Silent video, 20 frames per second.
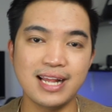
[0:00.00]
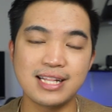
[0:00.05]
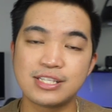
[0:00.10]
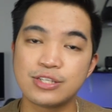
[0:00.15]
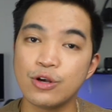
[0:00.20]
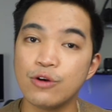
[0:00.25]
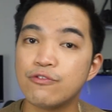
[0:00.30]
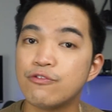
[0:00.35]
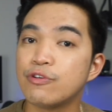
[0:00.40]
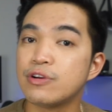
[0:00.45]
so
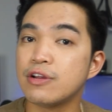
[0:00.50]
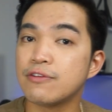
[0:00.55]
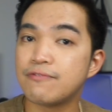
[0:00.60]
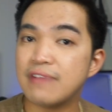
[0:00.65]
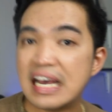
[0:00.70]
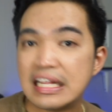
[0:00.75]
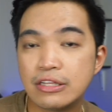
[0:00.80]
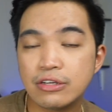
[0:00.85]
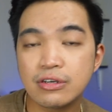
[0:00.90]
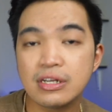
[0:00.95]
for the
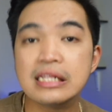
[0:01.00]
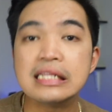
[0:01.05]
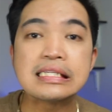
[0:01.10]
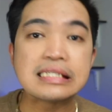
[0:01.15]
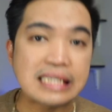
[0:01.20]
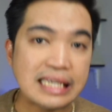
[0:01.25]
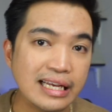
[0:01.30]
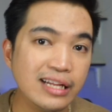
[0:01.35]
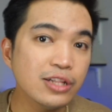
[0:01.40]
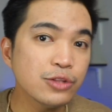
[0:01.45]
Federal
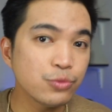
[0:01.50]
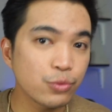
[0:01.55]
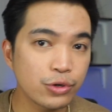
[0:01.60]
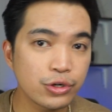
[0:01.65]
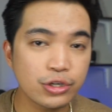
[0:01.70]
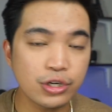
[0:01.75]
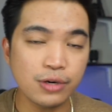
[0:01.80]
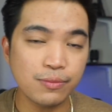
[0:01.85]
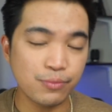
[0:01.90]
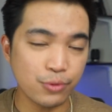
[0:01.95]
Skilled
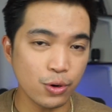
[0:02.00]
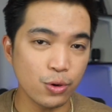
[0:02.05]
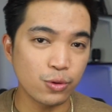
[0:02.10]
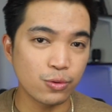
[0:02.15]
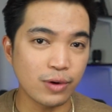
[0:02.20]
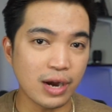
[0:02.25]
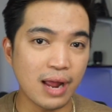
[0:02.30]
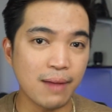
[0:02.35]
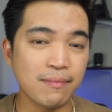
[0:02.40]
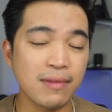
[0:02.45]
Worker
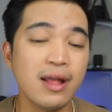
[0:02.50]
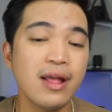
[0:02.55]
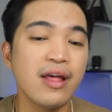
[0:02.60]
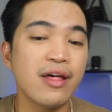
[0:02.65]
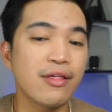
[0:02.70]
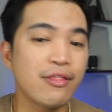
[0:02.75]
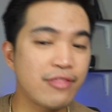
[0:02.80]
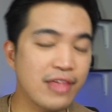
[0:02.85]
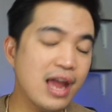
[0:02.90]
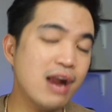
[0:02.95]
Program,
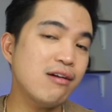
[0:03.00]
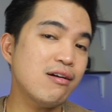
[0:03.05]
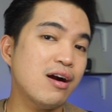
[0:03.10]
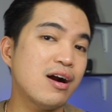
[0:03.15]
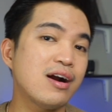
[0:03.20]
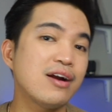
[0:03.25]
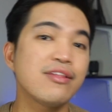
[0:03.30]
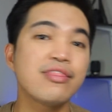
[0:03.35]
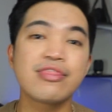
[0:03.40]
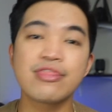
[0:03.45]
there are
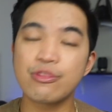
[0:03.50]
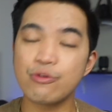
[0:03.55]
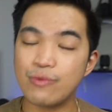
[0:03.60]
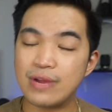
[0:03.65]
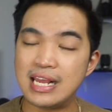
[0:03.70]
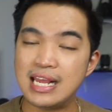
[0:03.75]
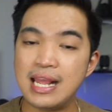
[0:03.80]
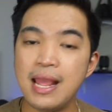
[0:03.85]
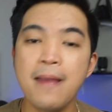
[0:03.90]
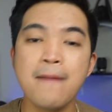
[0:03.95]

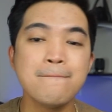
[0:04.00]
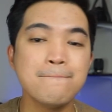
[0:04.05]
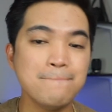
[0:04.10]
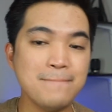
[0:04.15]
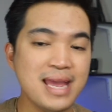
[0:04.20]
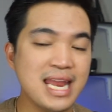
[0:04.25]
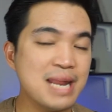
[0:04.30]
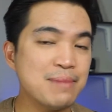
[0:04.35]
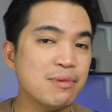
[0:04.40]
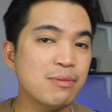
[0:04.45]
3
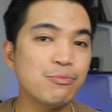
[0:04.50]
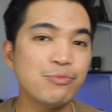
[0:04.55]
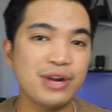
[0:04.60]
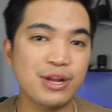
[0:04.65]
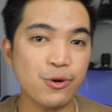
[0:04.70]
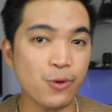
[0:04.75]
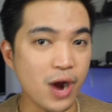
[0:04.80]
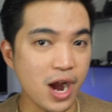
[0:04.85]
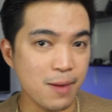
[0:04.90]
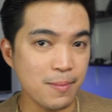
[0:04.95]
minimum
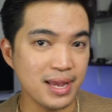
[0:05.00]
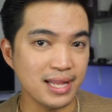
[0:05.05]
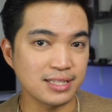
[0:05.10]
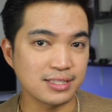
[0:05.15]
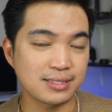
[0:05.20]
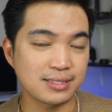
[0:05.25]
requirements,